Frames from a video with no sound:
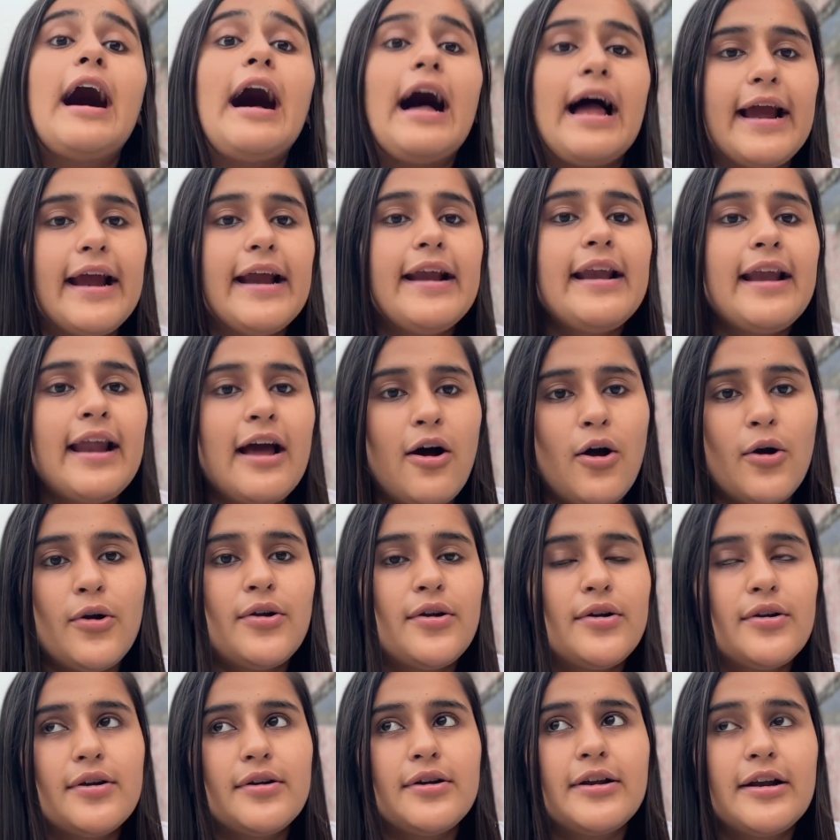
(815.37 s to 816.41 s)
I now
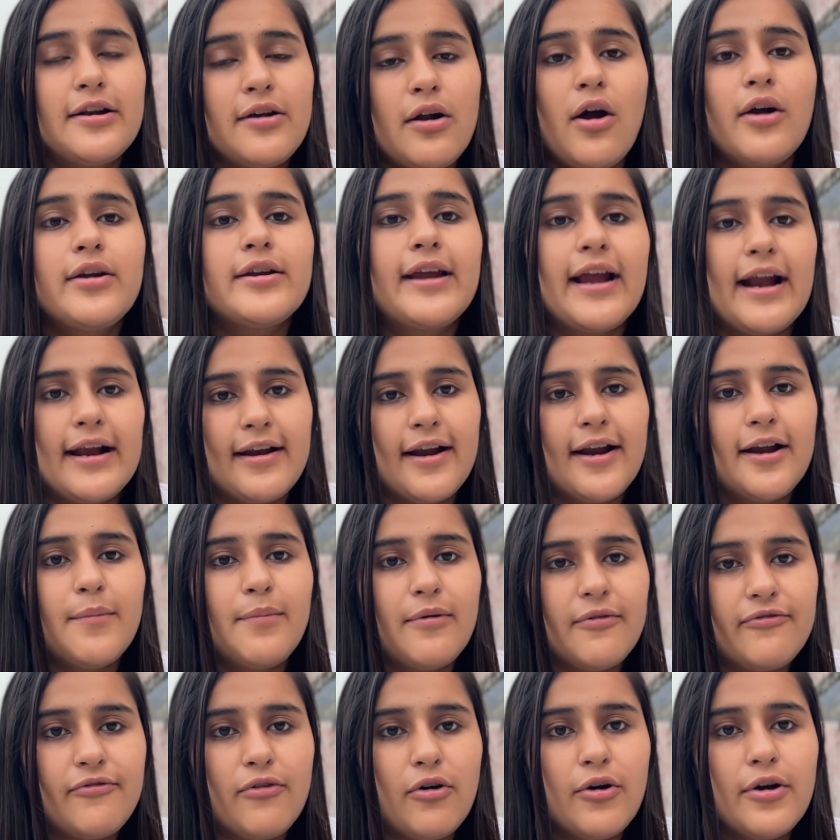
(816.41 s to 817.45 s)
did not get it
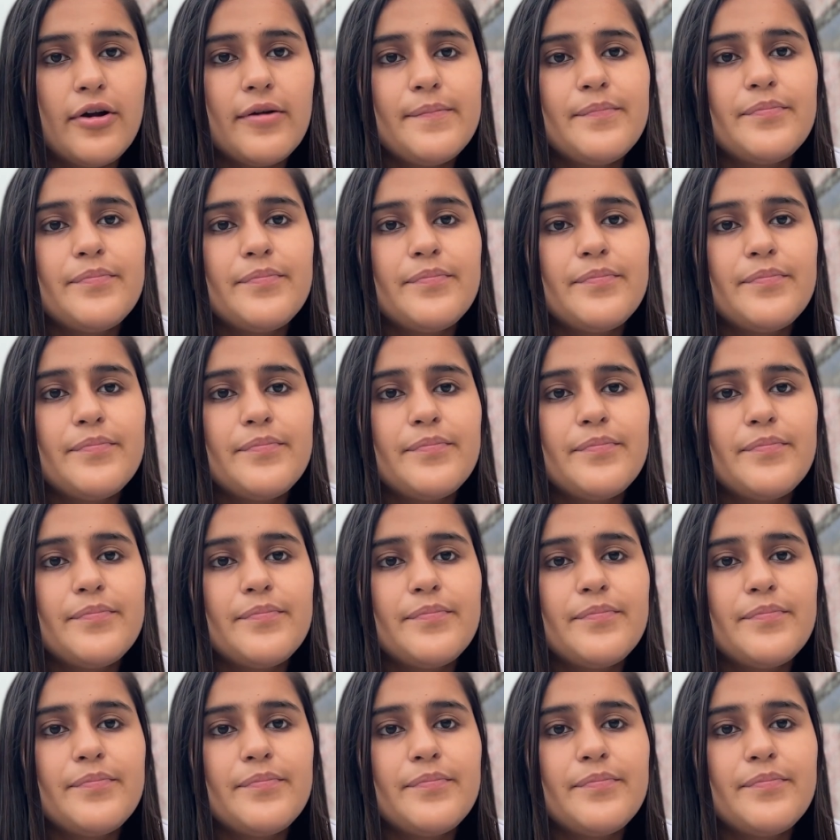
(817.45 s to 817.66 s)
before.